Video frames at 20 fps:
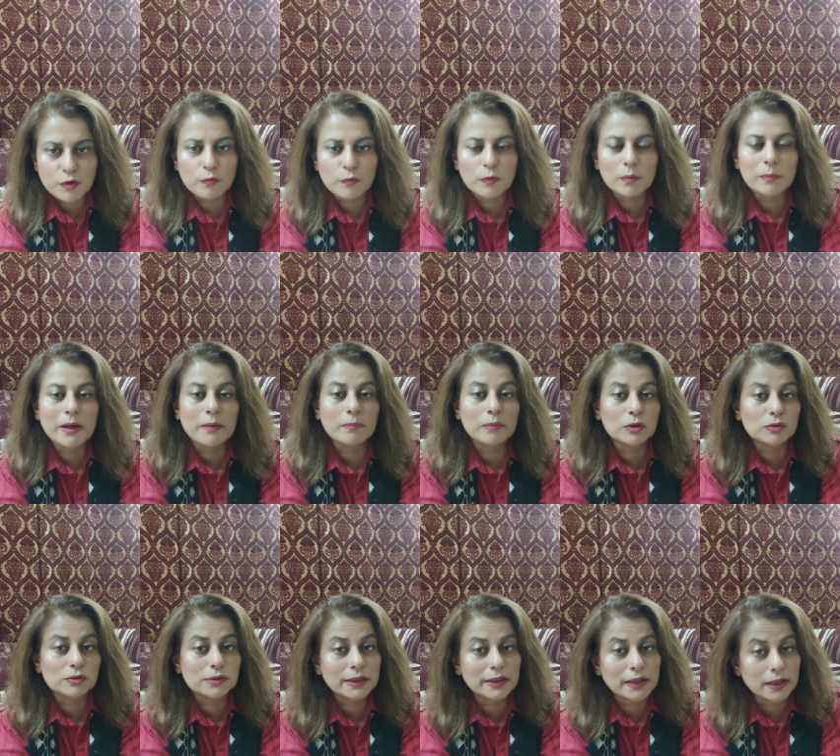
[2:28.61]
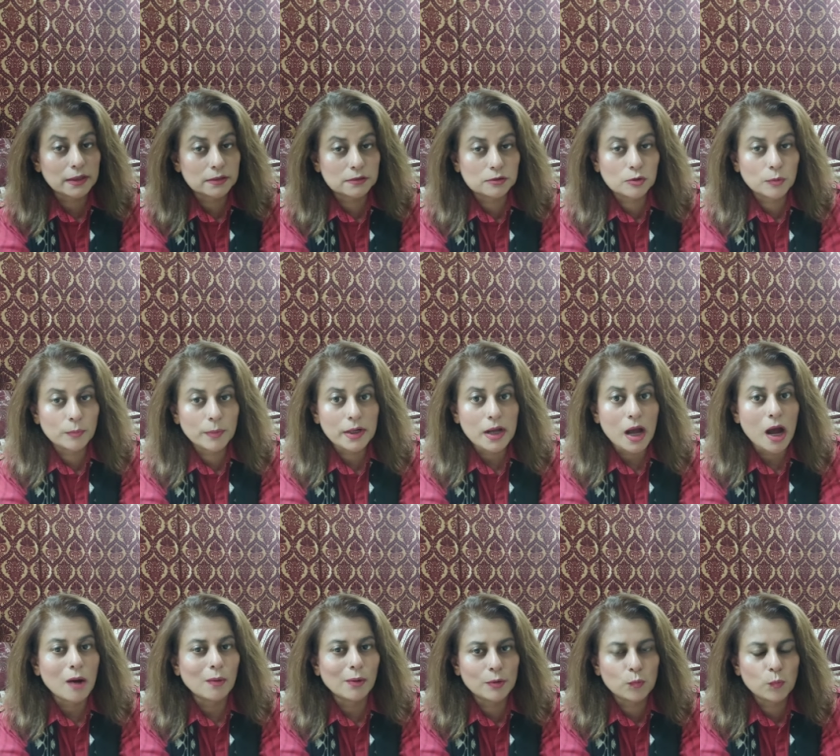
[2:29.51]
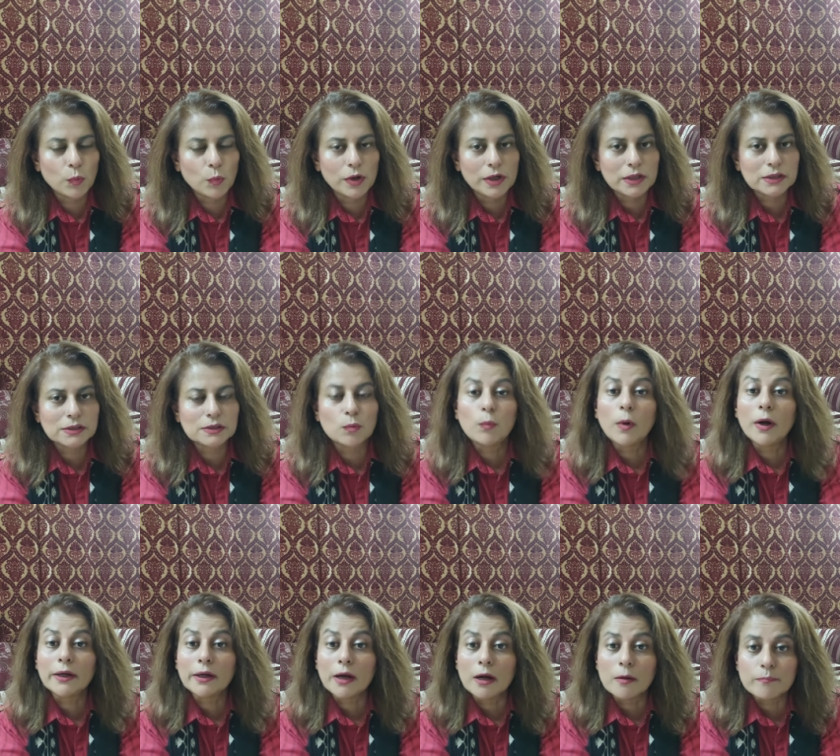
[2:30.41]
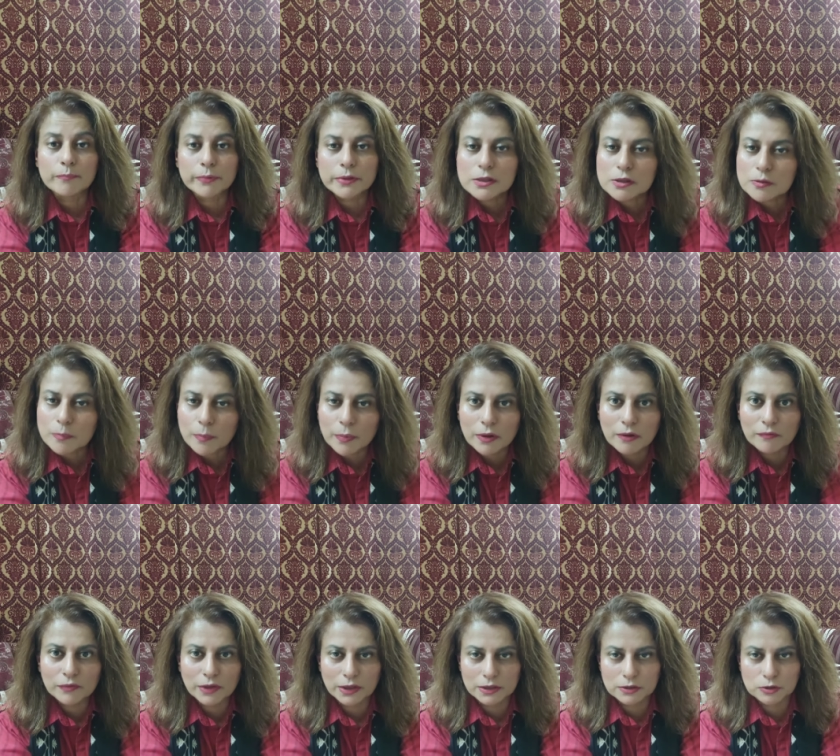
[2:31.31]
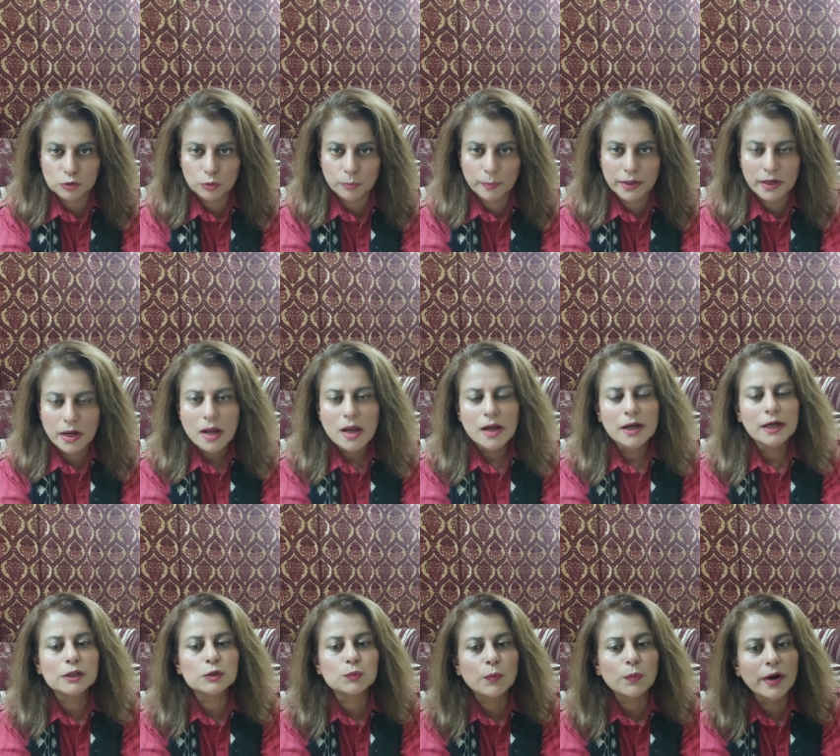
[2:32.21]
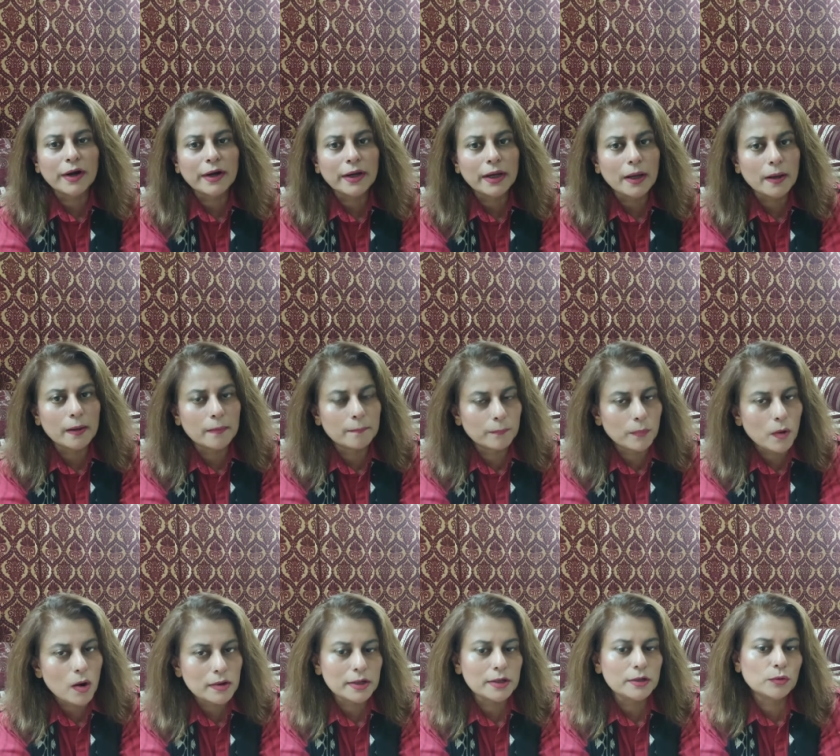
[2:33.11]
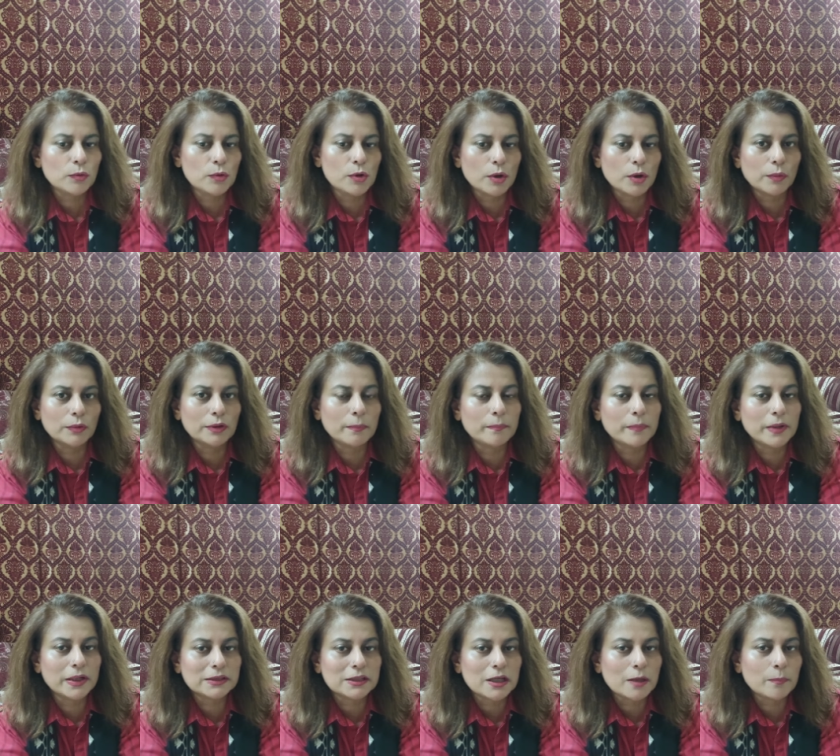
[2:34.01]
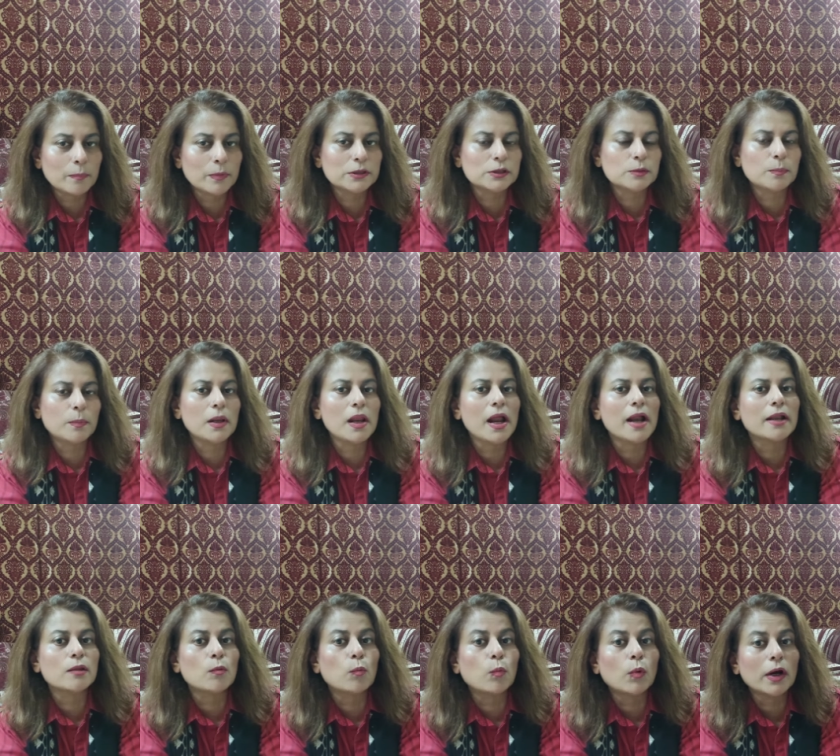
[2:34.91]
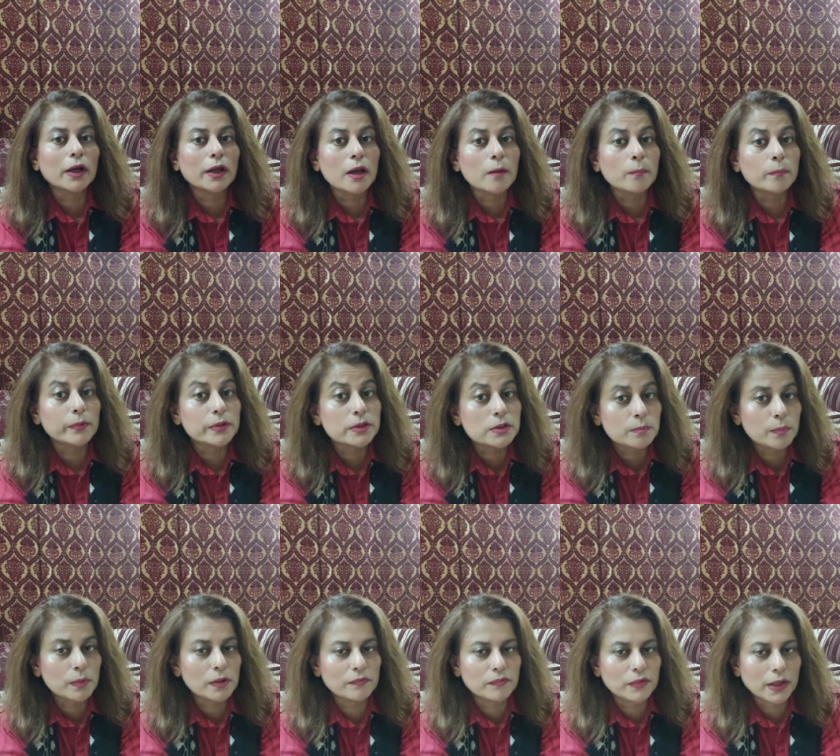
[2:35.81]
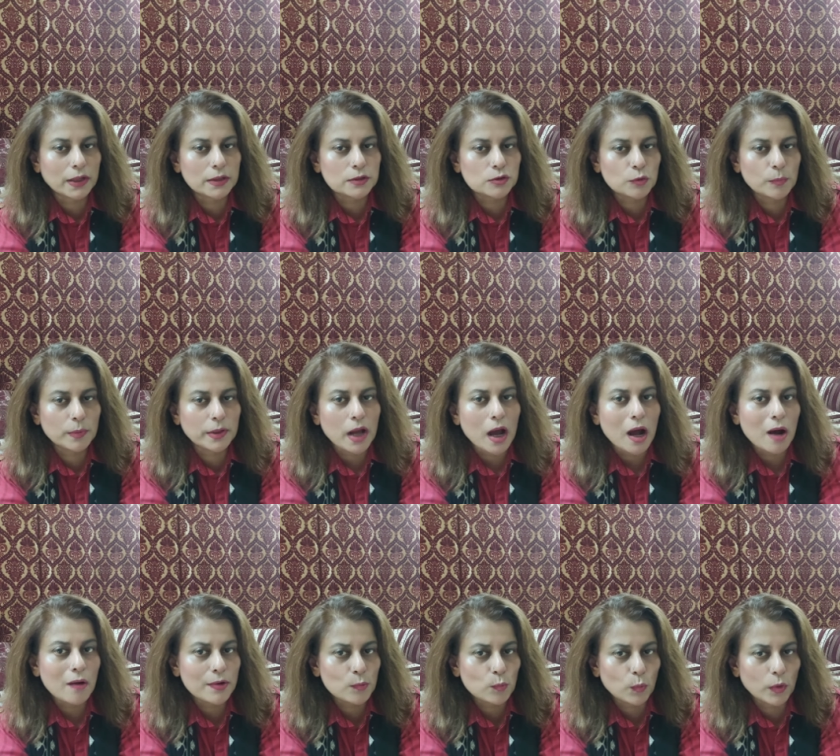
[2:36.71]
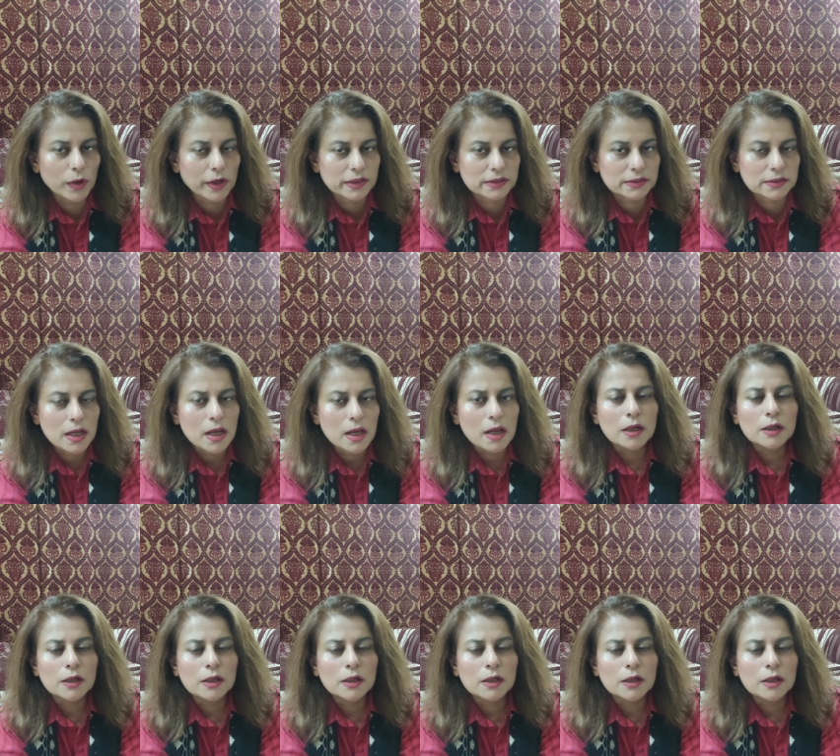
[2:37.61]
You will be able to see the instrument, how it works, the working principle of the instrument. It's very important to know the basic principle and the working principle of the instrument, how it works.